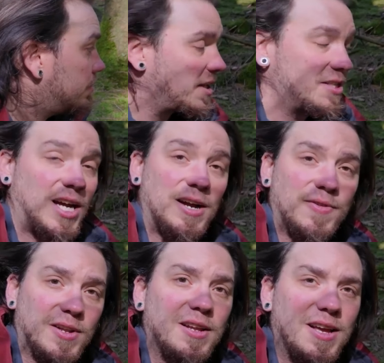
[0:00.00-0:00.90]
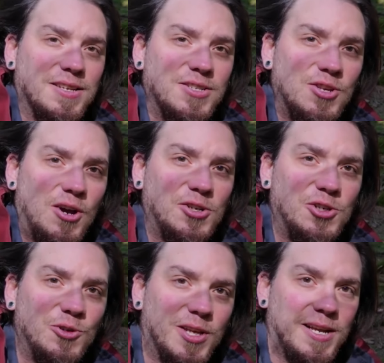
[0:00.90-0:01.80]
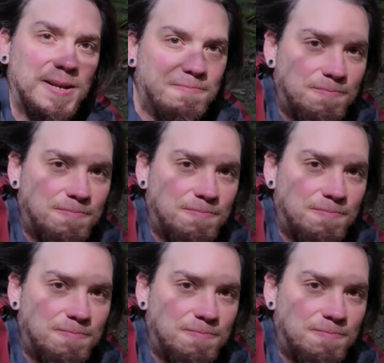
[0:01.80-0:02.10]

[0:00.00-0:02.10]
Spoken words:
Let's dive in and start shooting.